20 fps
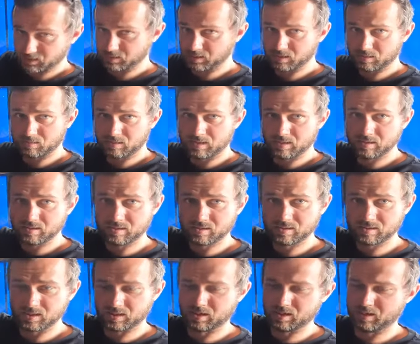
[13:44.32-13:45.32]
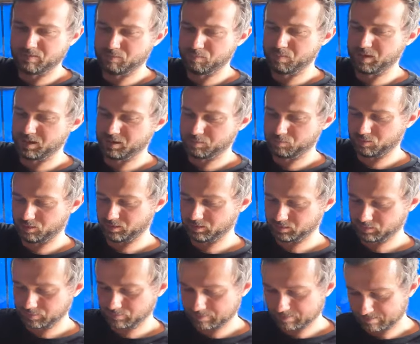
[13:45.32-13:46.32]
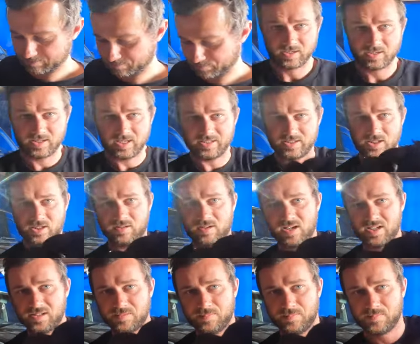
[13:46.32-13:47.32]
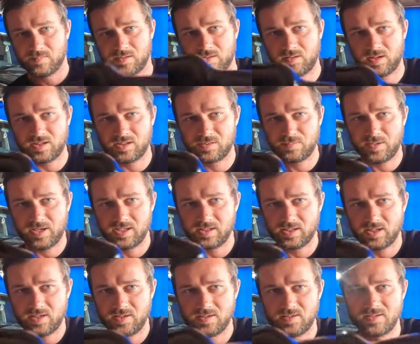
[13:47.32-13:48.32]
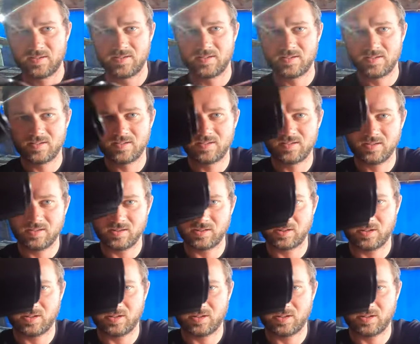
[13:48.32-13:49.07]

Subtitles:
is this one, because I don't have a bearing press. That's your crush spacer, your